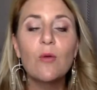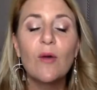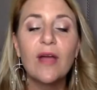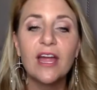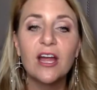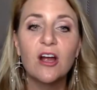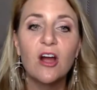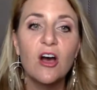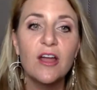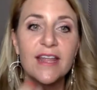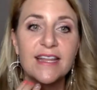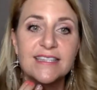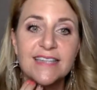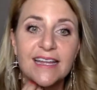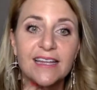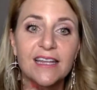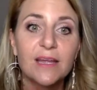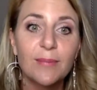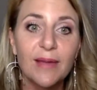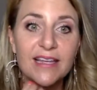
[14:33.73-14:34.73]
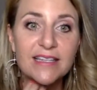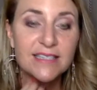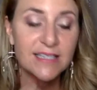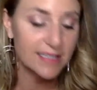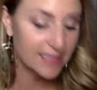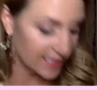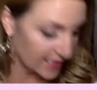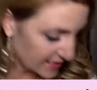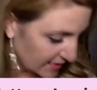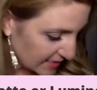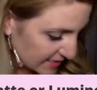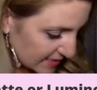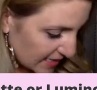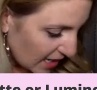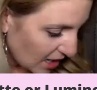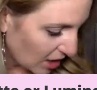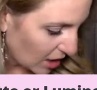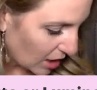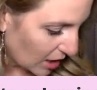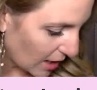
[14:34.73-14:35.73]
wear on a daily basis. This is
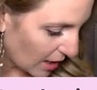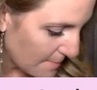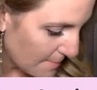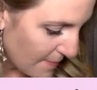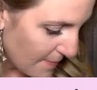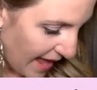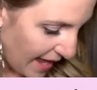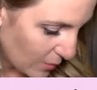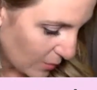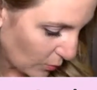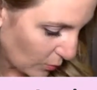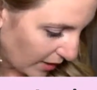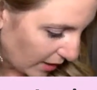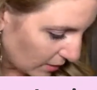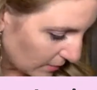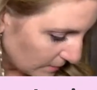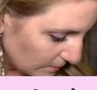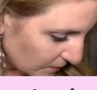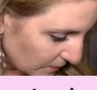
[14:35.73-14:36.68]
our matte wear.